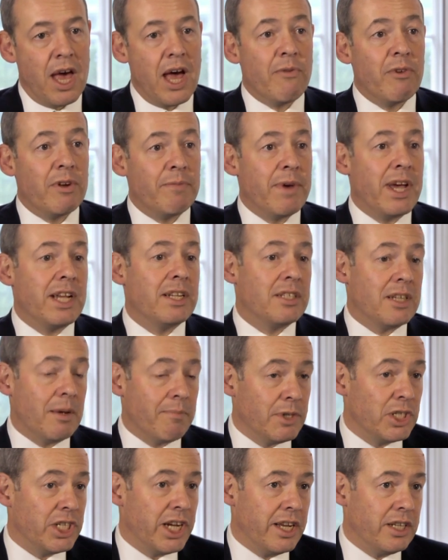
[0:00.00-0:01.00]
We've made
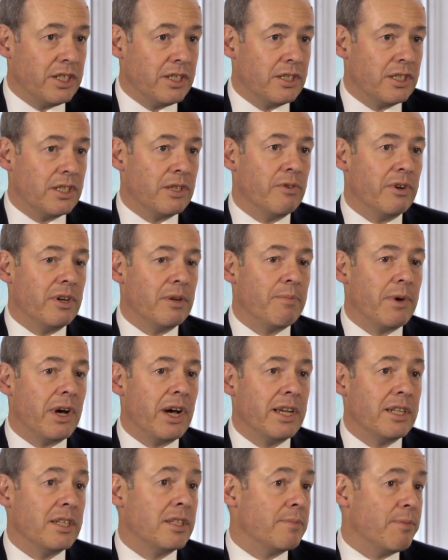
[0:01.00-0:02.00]
some changes to it
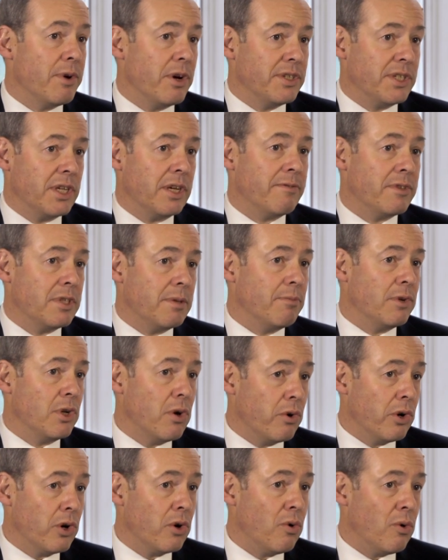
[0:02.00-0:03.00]
by disposing of some
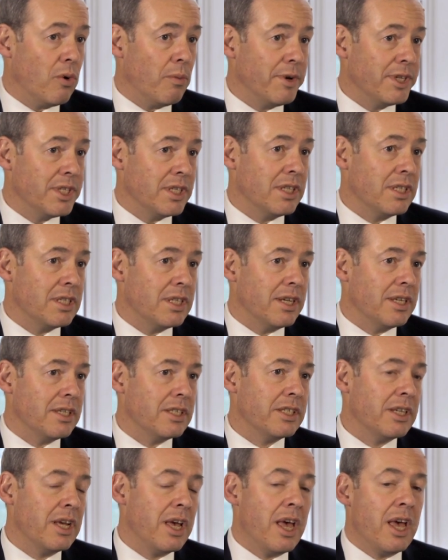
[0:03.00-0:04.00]
non-core
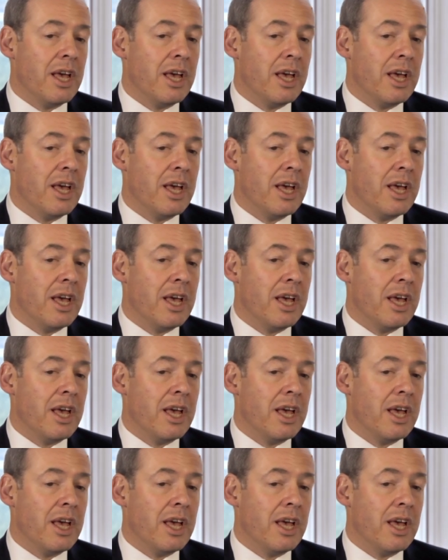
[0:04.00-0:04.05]
businesses.